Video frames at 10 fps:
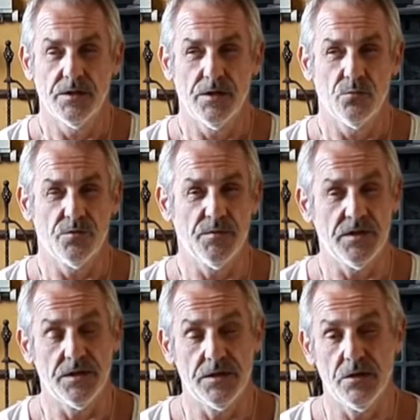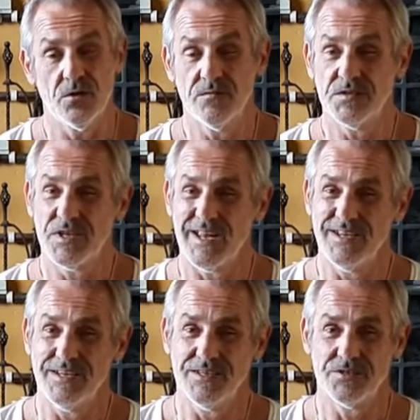it would be over
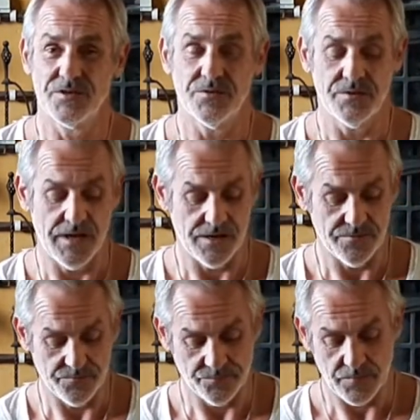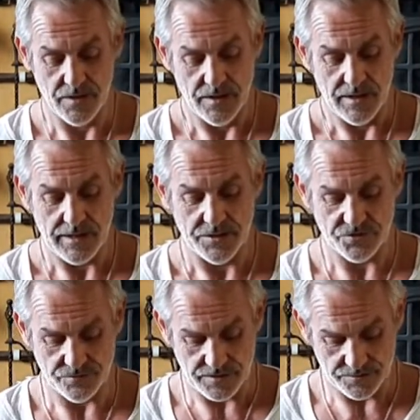10 years ago now, and
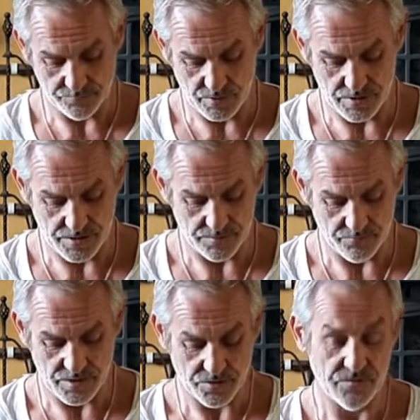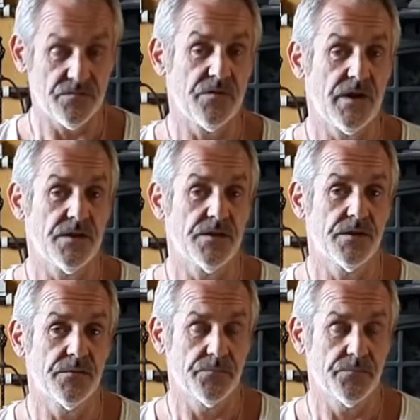it's written by my good friend